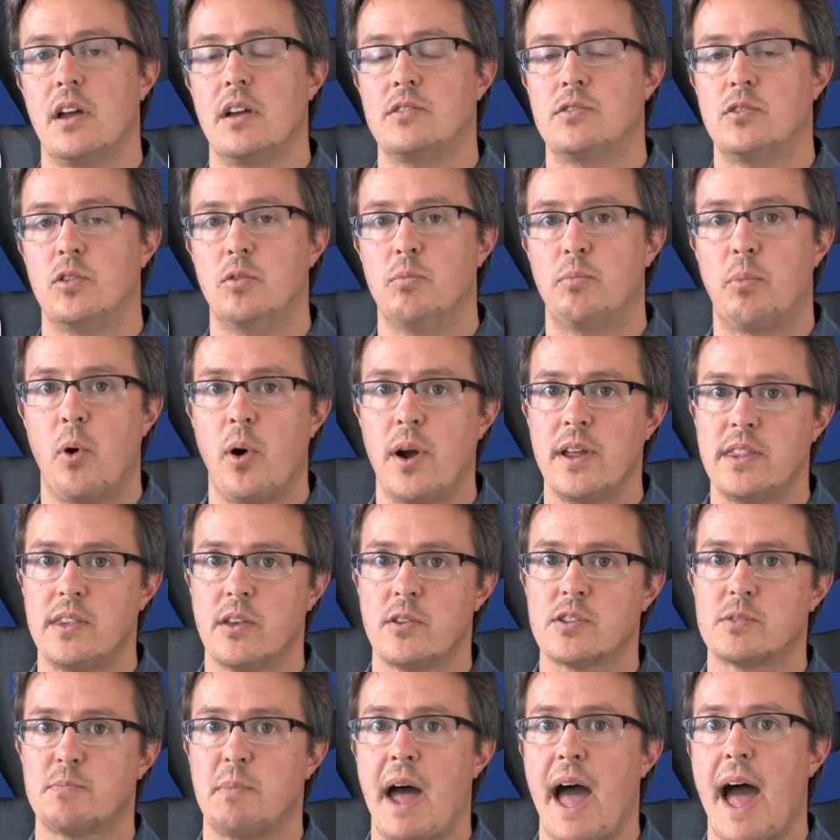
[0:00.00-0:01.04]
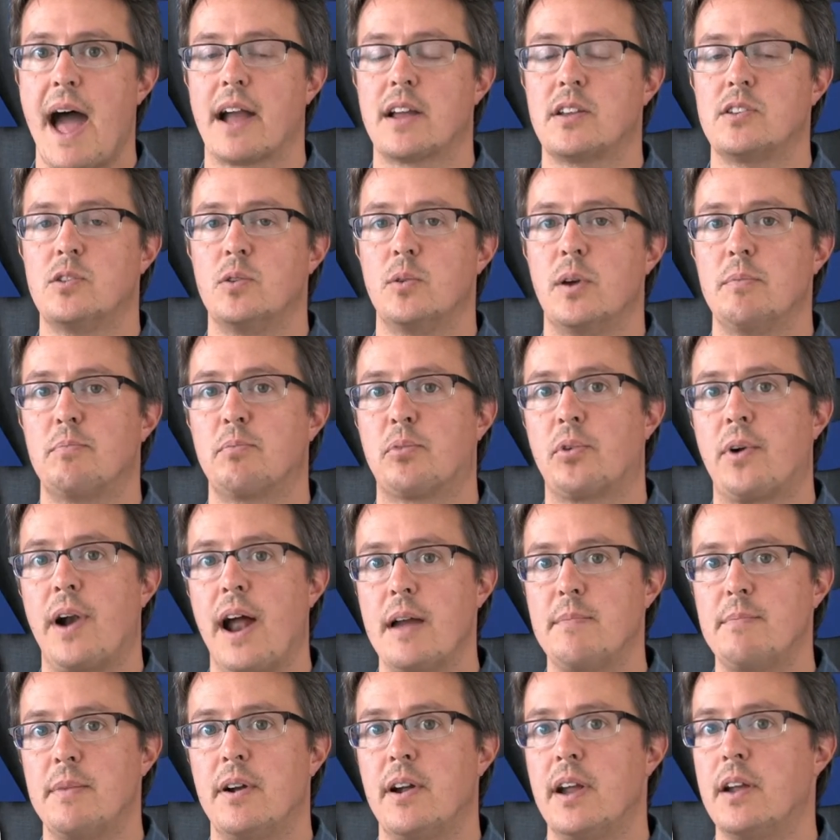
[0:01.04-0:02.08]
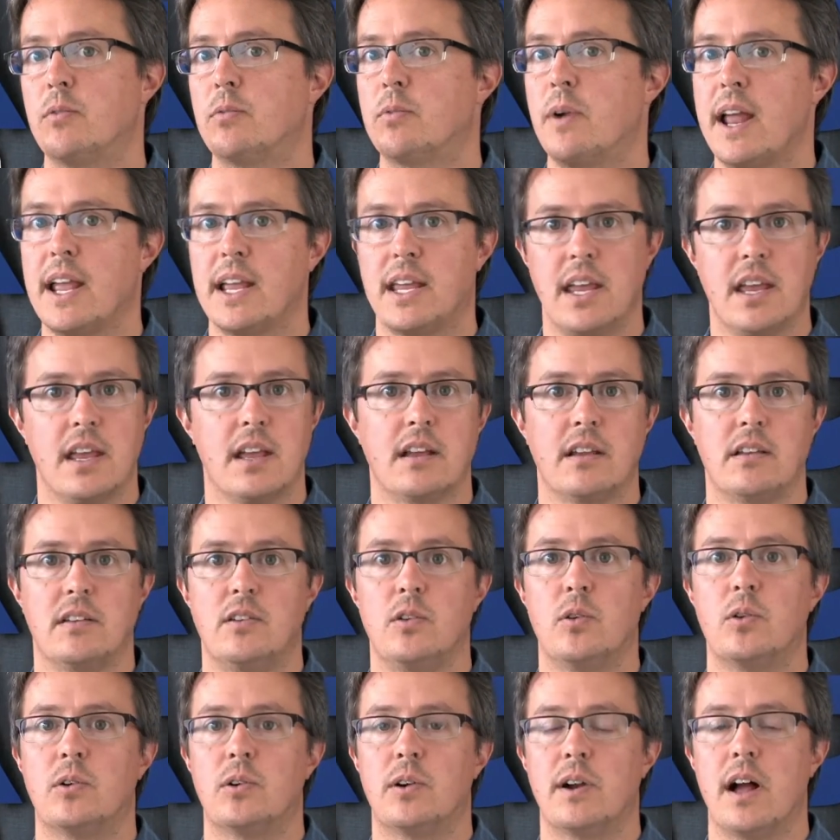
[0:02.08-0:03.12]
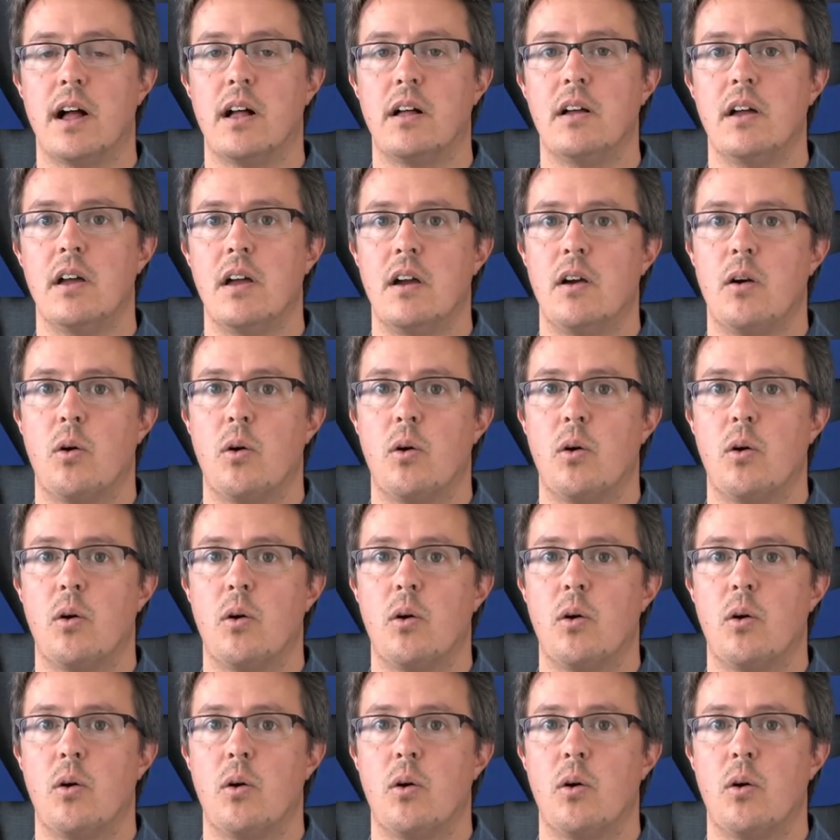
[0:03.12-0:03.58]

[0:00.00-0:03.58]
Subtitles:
to point those back to a primary ranking URL